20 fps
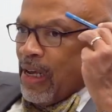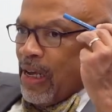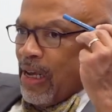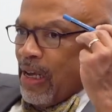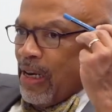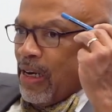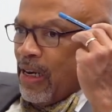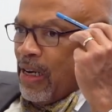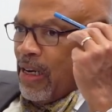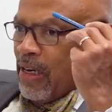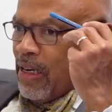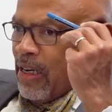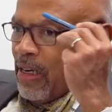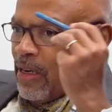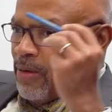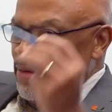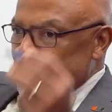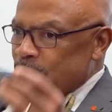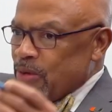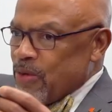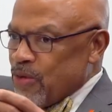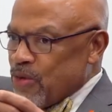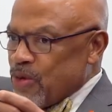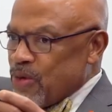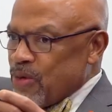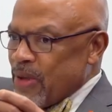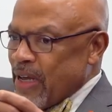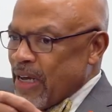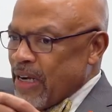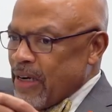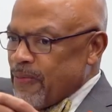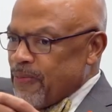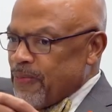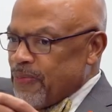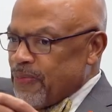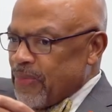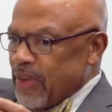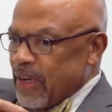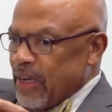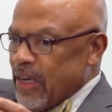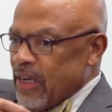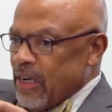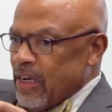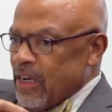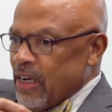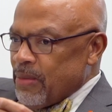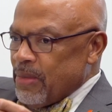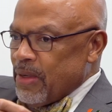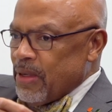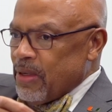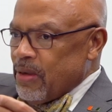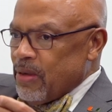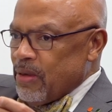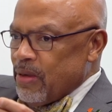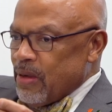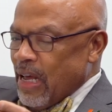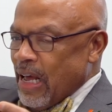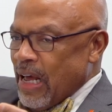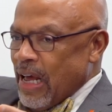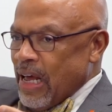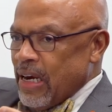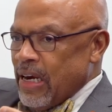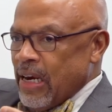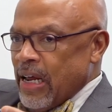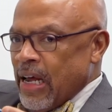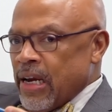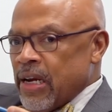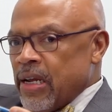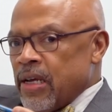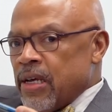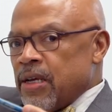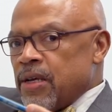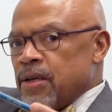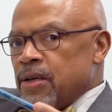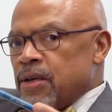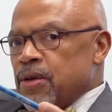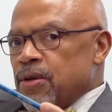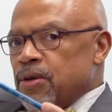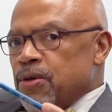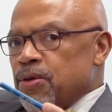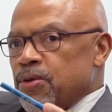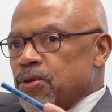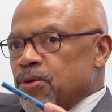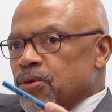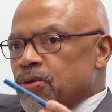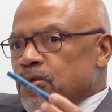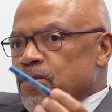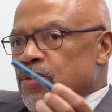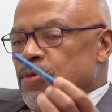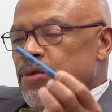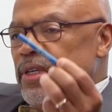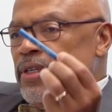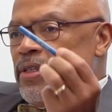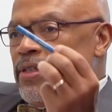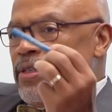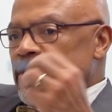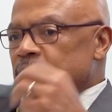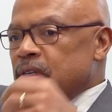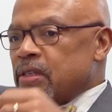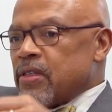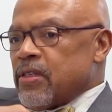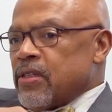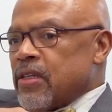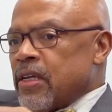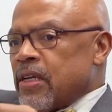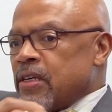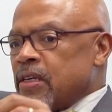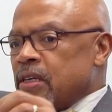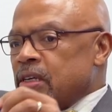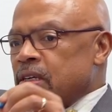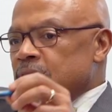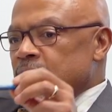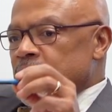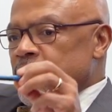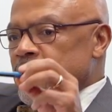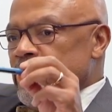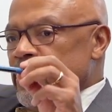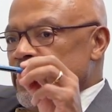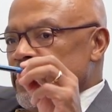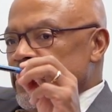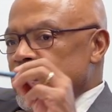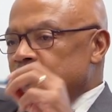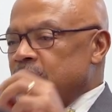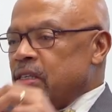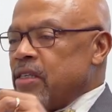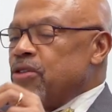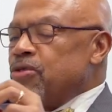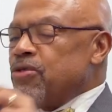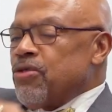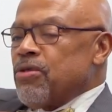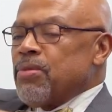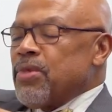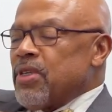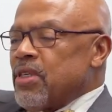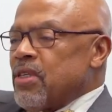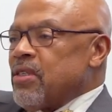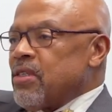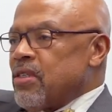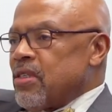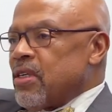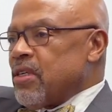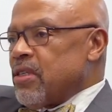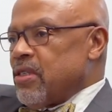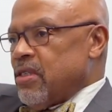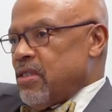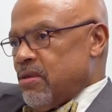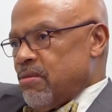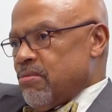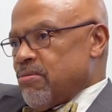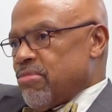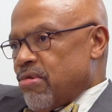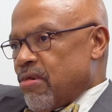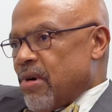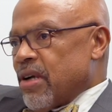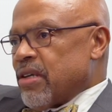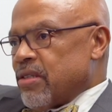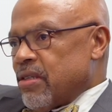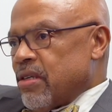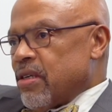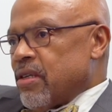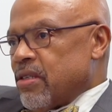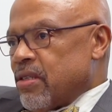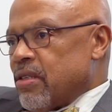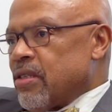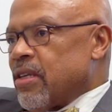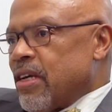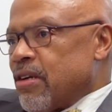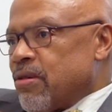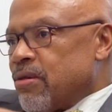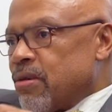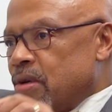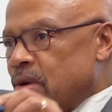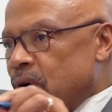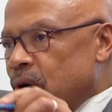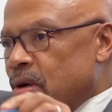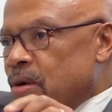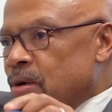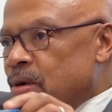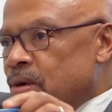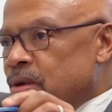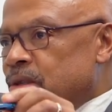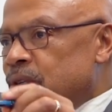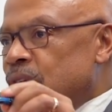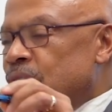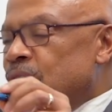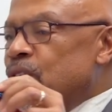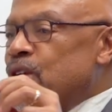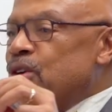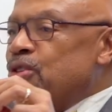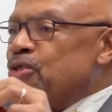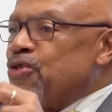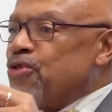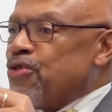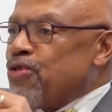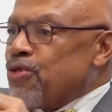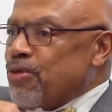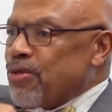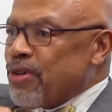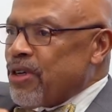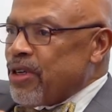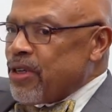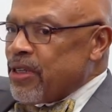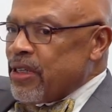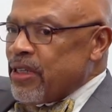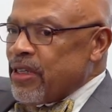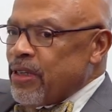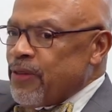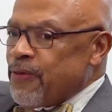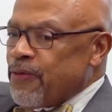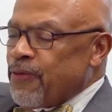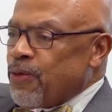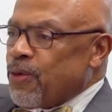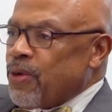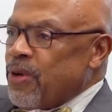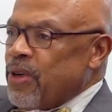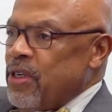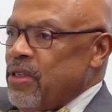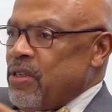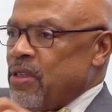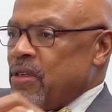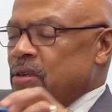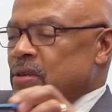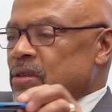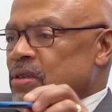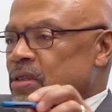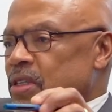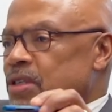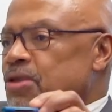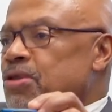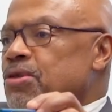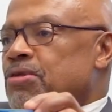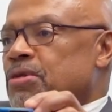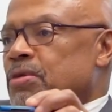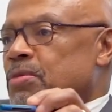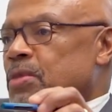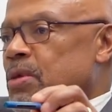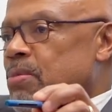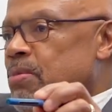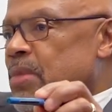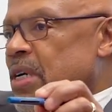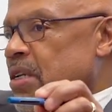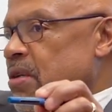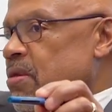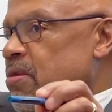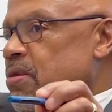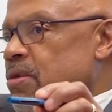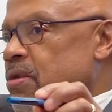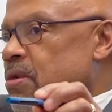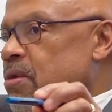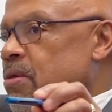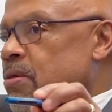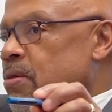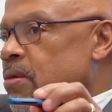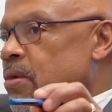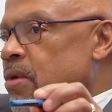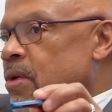and to that, and let me add that we sense that there is a dehumanization process that occurs during the 4-year continuum in medical school,